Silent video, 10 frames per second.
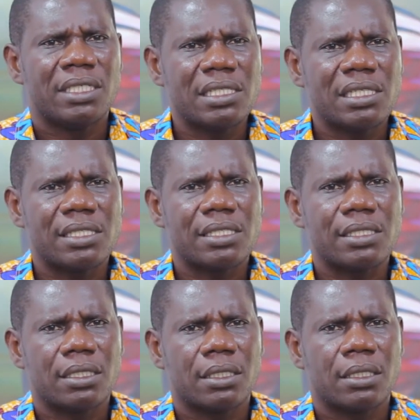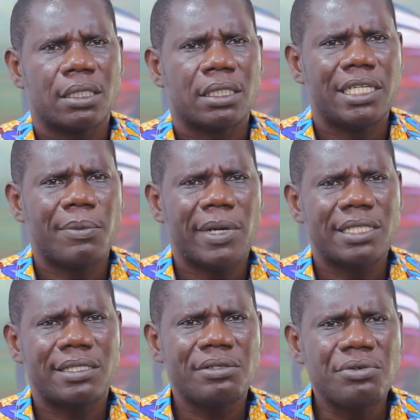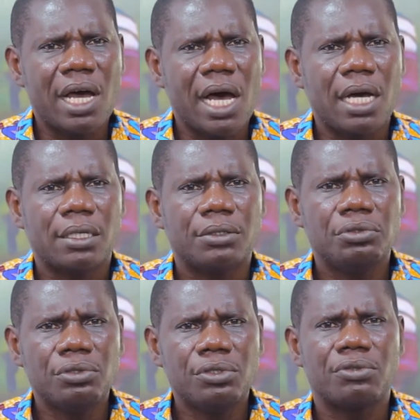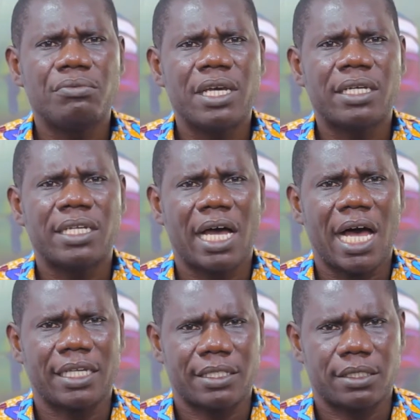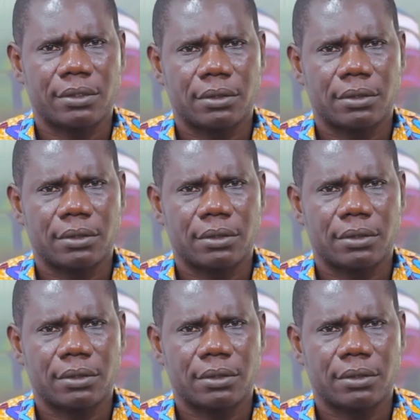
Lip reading: This is the material used to make the art.